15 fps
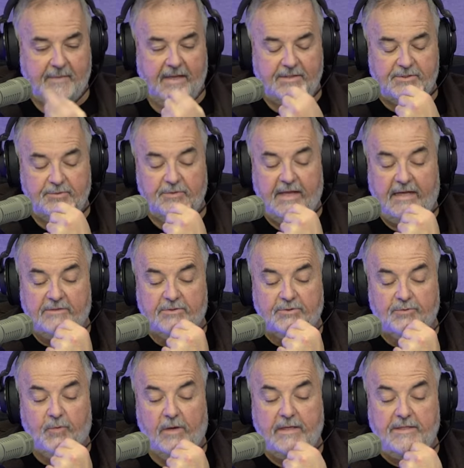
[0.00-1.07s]
In
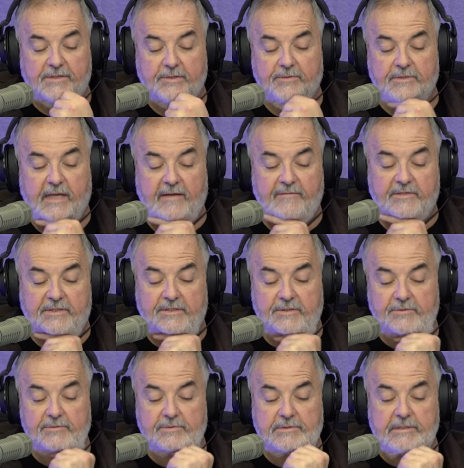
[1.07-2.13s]
2022, Davis
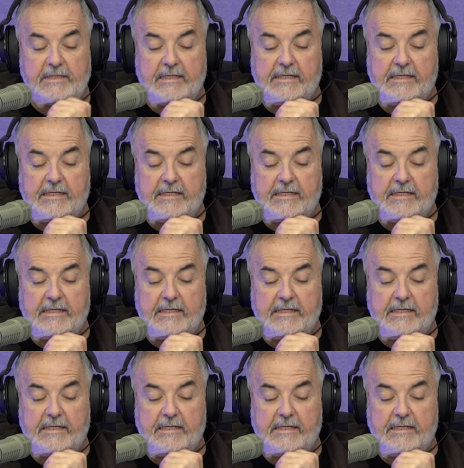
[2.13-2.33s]
sued